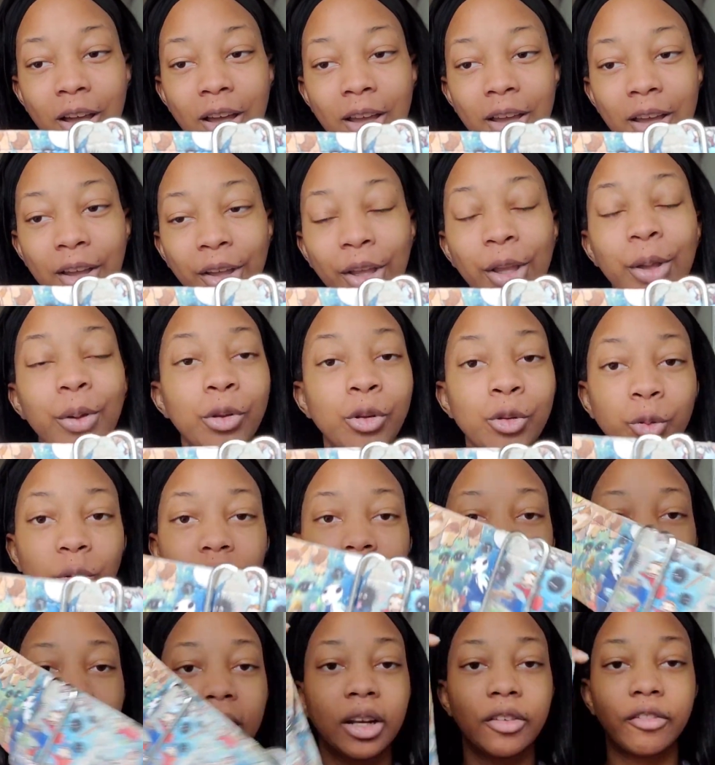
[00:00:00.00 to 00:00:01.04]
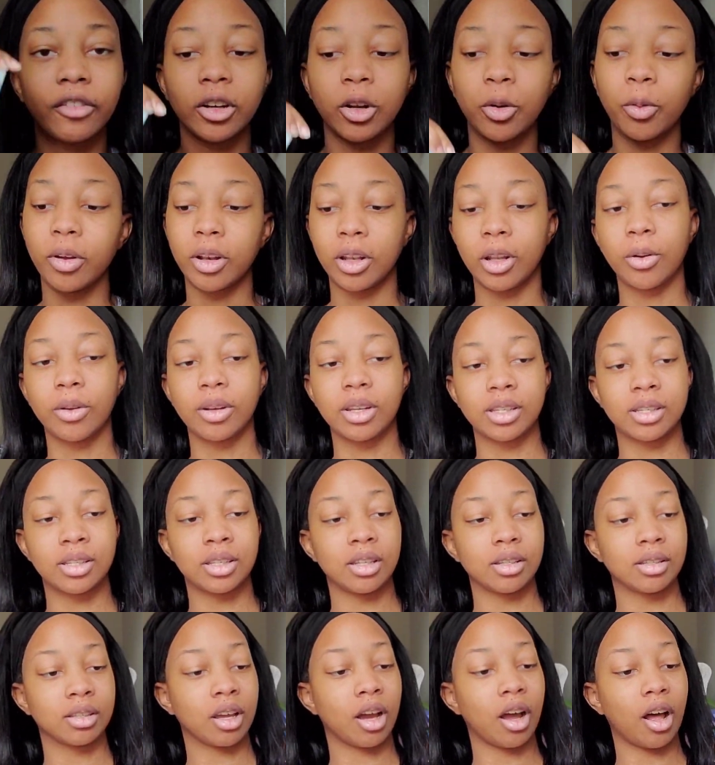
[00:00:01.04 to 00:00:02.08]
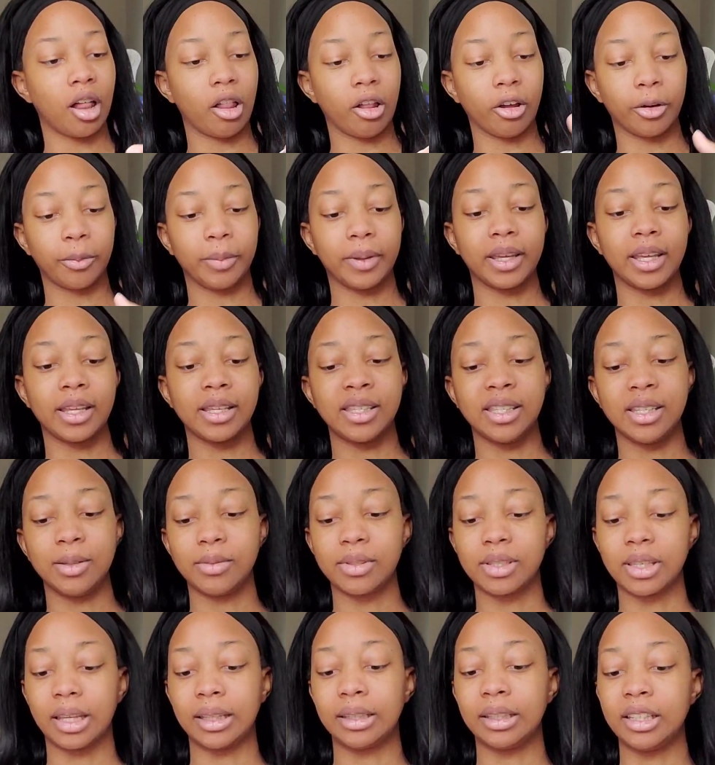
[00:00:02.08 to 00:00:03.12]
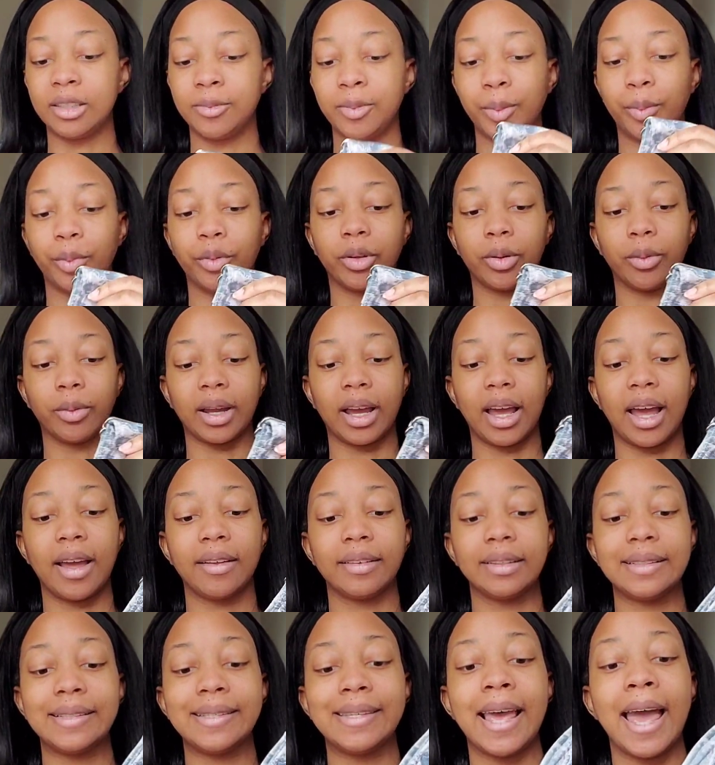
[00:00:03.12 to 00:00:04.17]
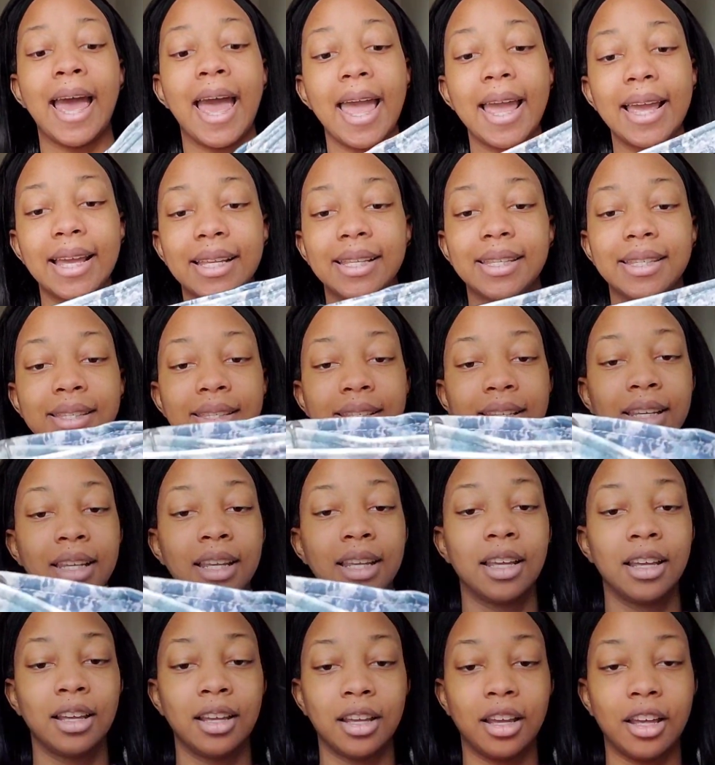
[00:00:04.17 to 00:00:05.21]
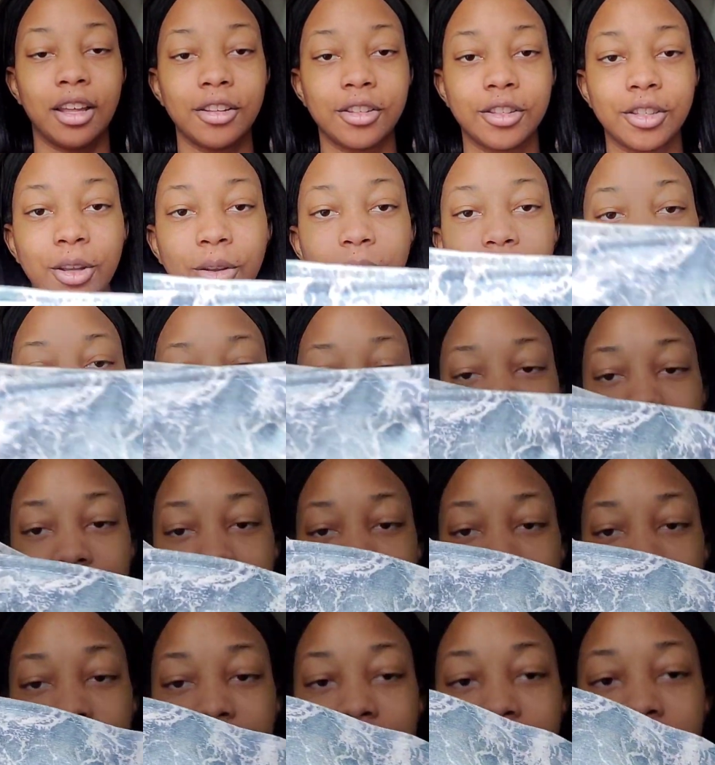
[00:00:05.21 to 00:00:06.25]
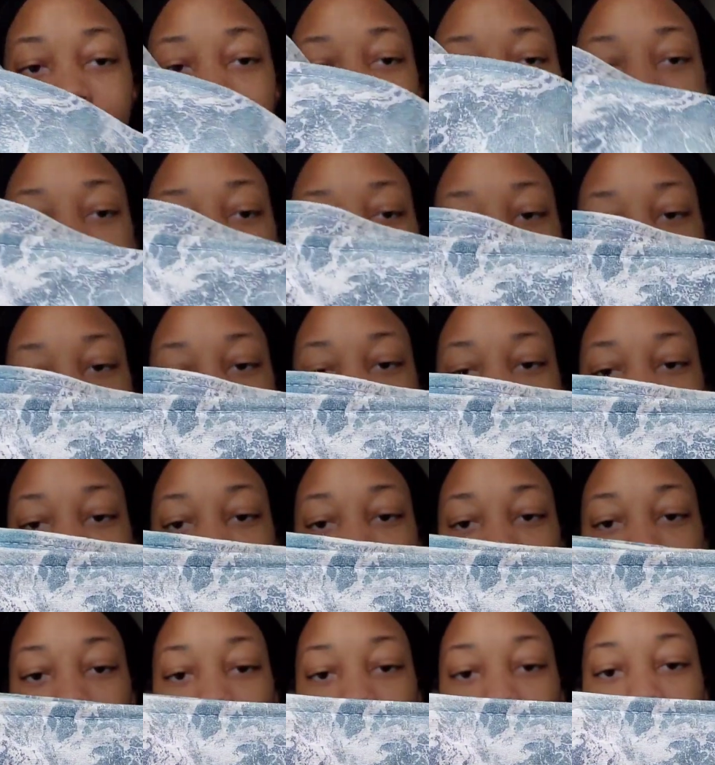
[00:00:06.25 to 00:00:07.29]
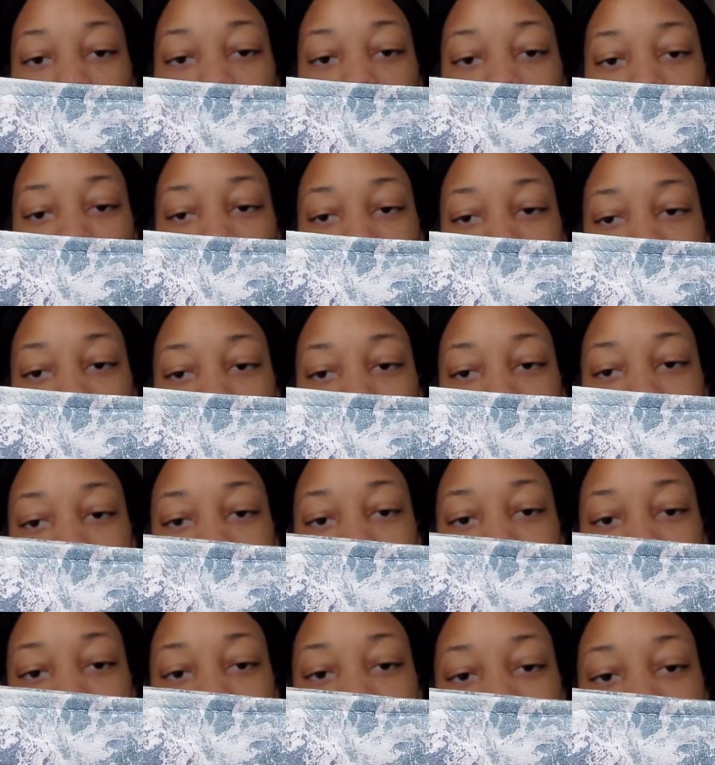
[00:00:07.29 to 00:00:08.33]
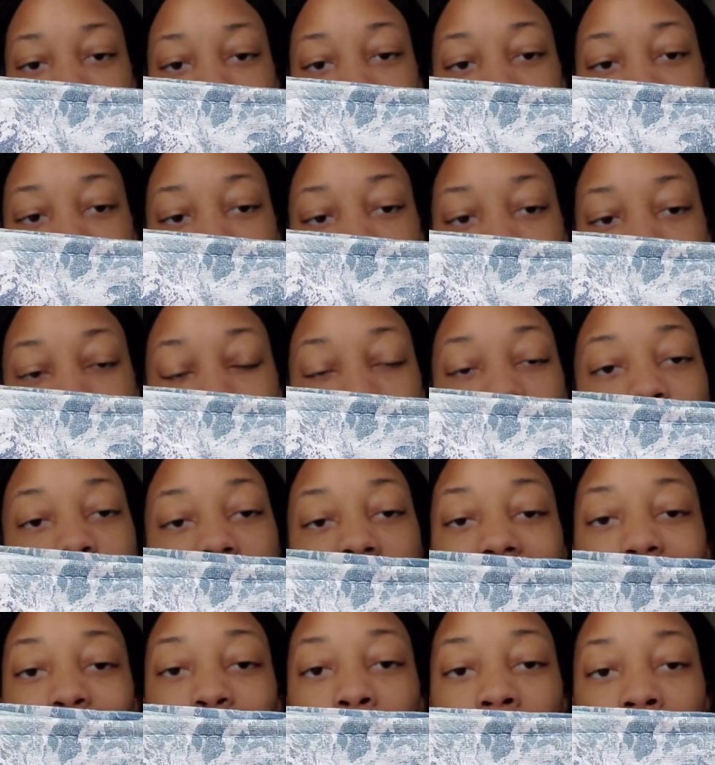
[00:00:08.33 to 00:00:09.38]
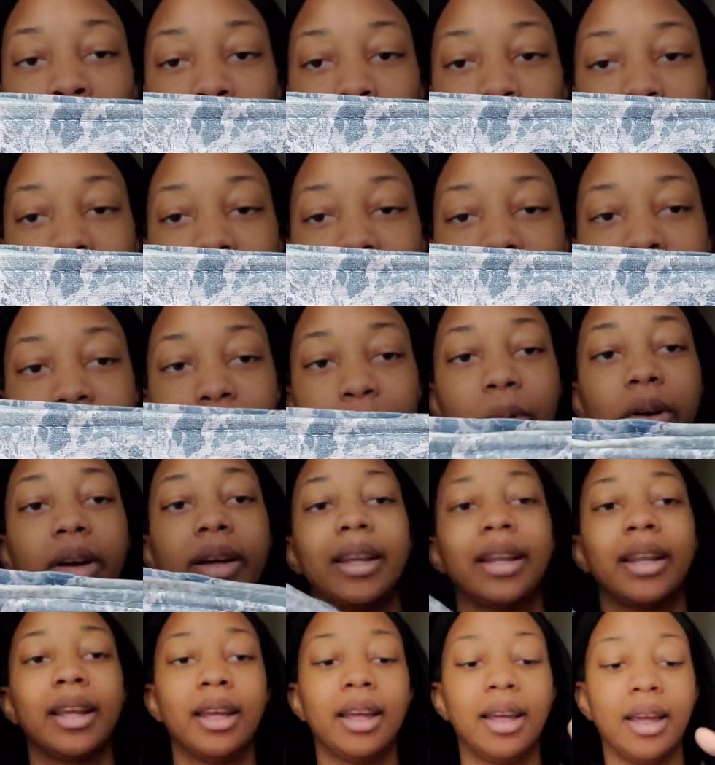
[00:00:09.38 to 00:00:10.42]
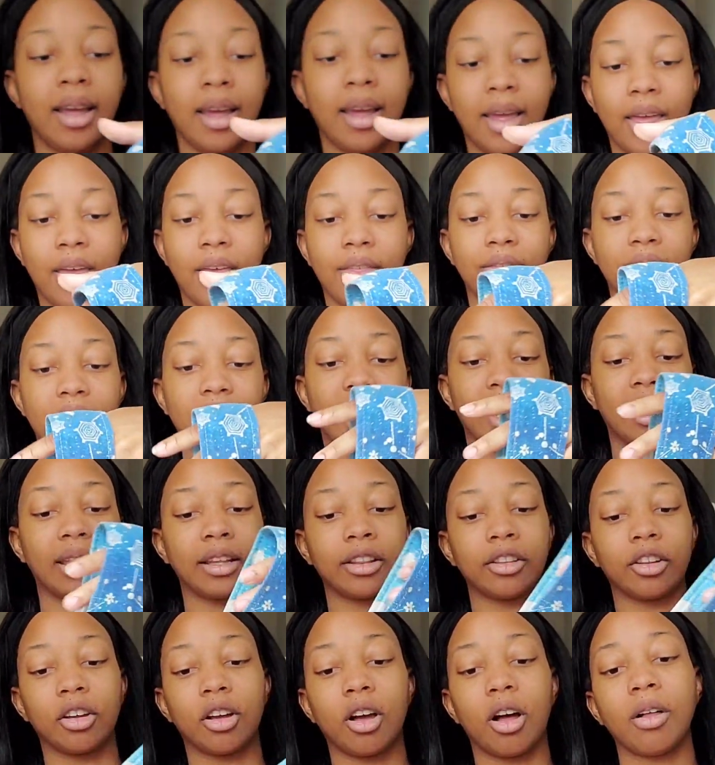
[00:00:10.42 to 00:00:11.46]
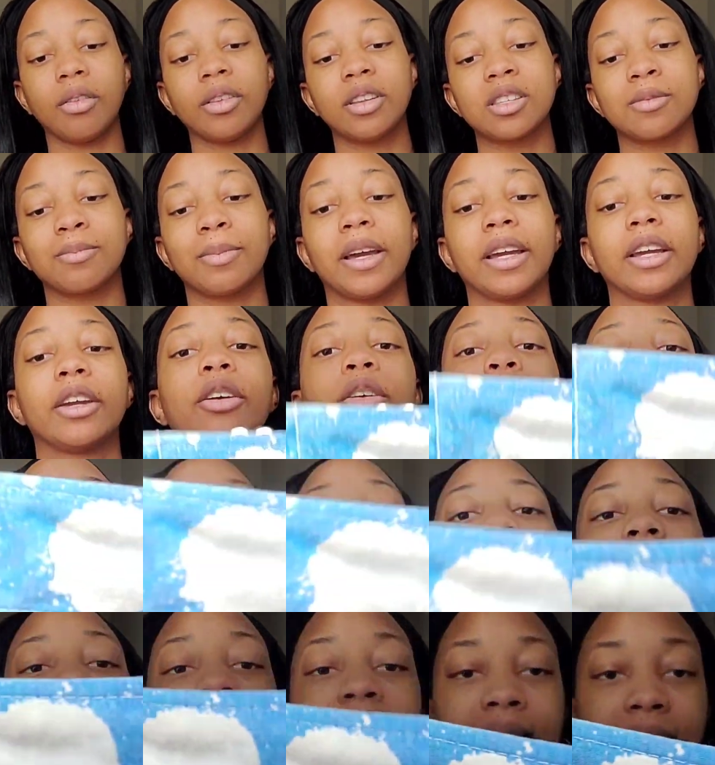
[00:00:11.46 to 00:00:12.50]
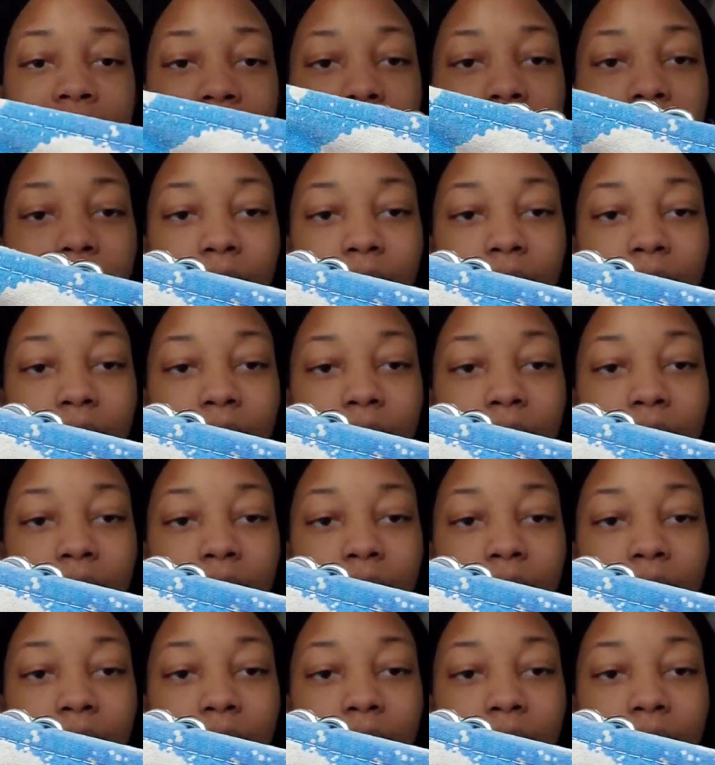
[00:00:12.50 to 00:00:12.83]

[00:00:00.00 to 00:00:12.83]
he was really mad never no one noticed his collar because he was like, these people don't got taste. And so then this is my water beach, like water waves one. And then I like to call this my crescent